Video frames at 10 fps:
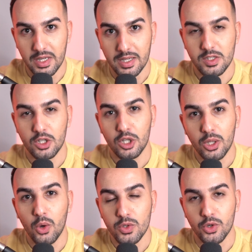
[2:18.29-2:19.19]
It's
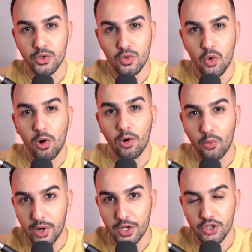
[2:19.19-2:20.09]
closers who are
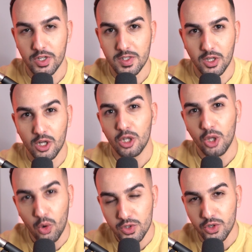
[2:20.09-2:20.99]
rich. It's the
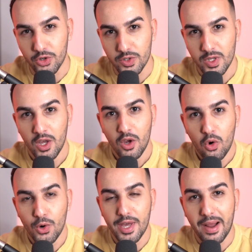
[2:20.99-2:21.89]
closers
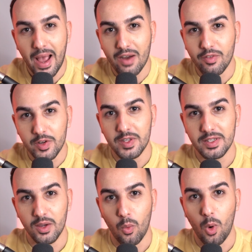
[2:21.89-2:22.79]
who get everything
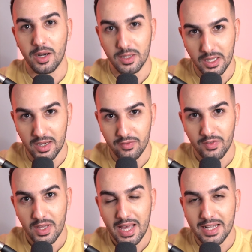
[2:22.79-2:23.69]
they want in life.
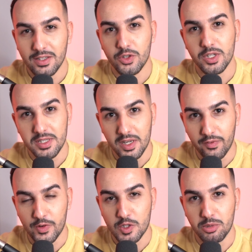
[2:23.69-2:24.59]
And there's a
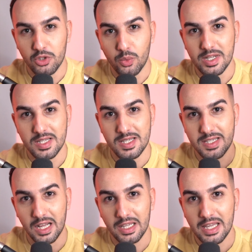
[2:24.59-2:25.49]
difference between
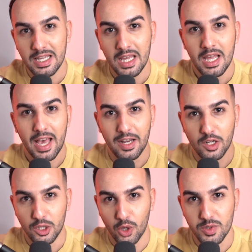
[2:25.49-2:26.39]
selling and
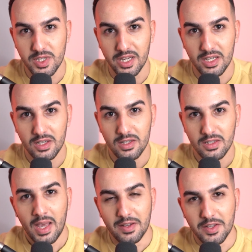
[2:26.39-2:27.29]
closing.
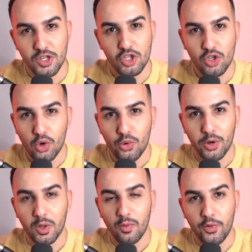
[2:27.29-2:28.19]
And this is so
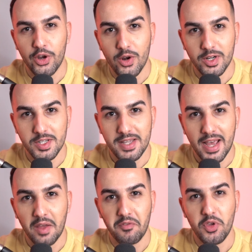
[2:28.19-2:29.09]
critical for you to
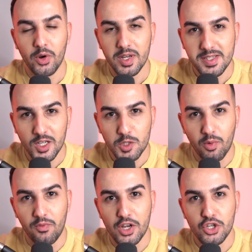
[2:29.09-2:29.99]
understand. If you're a sales
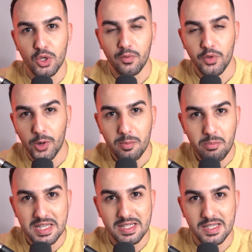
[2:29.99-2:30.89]
professional, if you're in
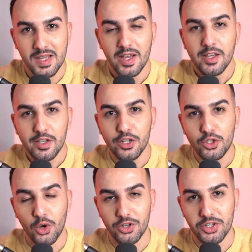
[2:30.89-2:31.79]
business, you need
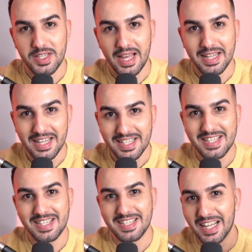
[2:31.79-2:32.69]
to understand that
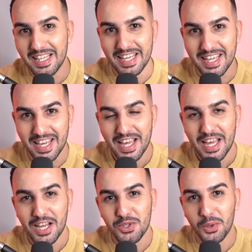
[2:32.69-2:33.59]
selling
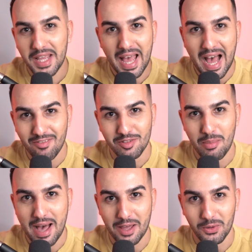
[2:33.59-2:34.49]
is only half the
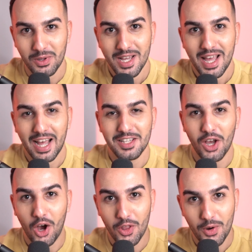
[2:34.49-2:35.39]
battle. And
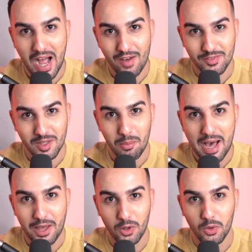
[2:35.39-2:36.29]
the other half of the
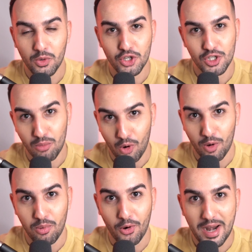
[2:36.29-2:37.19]
battle, which is the more
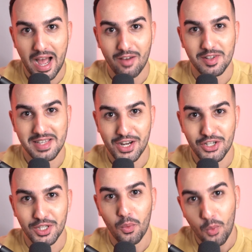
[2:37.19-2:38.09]
important half, it's
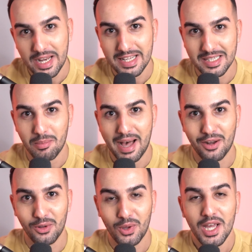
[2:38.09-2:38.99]
actually winning the
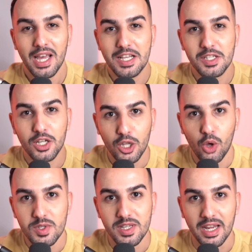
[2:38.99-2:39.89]
battle, is
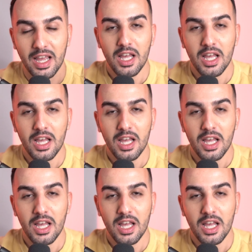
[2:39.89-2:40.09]
closing.